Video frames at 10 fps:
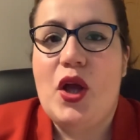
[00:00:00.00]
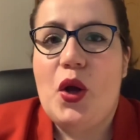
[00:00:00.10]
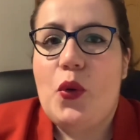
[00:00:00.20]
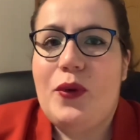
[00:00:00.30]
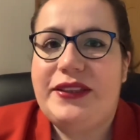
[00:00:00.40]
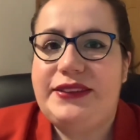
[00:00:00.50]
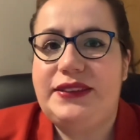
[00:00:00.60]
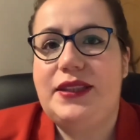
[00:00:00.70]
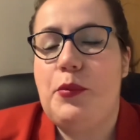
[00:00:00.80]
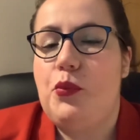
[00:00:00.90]
What
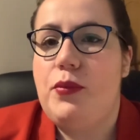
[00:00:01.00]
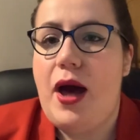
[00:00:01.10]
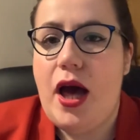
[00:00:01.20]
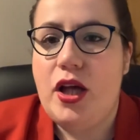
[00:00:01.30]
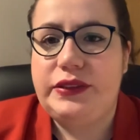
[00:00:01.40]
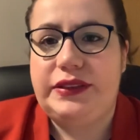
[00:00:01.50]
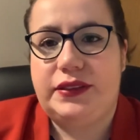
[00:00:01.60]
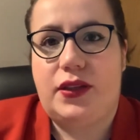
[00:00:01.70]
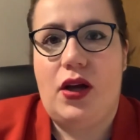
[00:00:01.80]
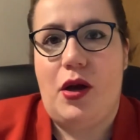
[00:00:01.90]
is the
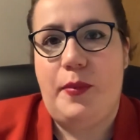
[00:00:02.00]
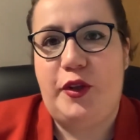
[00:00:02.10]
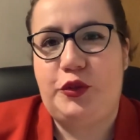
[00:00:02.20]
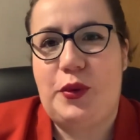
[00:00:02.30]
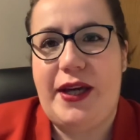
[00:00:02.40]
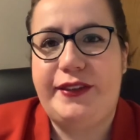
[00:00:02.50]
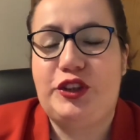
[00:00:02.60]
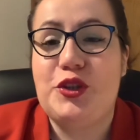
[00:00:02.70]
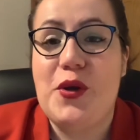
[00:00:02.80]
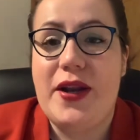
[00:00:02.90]
most common way
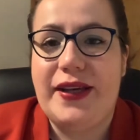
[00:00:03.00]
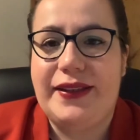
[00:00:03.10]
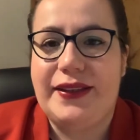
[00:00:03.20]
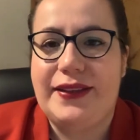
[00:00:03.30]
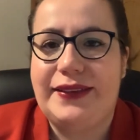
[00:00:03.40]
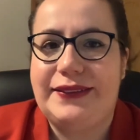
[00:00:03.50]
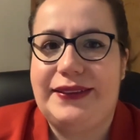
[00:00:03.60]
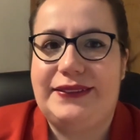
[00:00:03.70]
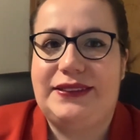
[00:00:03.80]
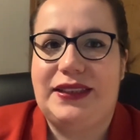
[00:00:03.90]
to liquidate
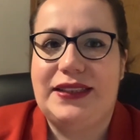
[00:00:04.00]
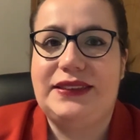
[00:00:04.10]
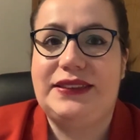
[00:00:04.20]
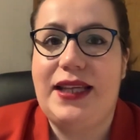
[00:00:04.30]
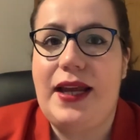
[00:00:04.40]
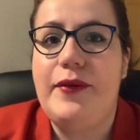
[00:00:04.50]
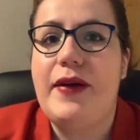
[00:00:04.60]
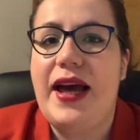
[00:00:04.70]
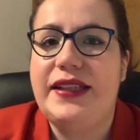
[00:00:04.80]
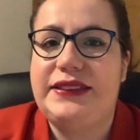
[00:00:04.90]
it?
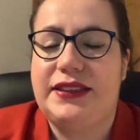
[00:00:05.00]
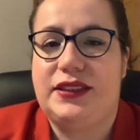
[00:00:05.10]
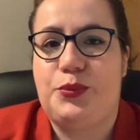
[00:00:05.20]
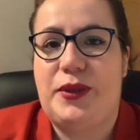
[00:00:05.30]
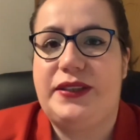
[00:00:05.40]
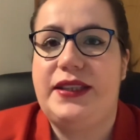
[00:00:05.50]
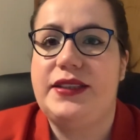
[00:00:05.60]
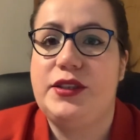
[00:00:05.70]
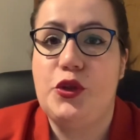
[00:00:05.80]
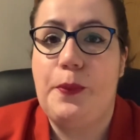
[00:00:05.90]
Self-assessment
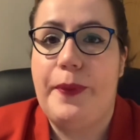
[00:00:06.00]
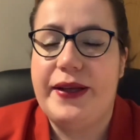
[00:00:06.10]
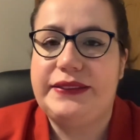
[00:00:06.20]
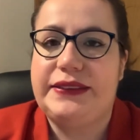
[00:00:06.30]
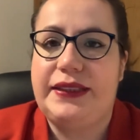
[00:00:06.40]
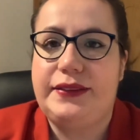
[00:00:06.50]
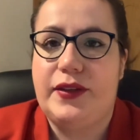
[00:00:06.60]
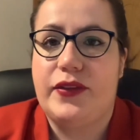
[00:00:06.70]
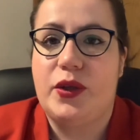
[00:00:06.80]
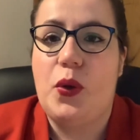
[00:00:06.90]
is to present
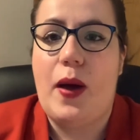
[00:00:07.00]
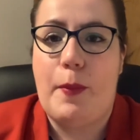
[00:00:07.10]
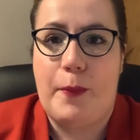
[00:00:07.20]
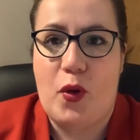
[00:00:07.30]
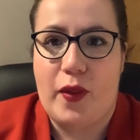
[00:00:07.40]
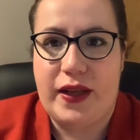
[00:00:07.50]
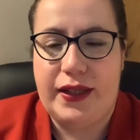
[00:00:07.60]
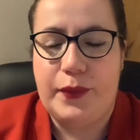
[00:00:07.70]
its law and model.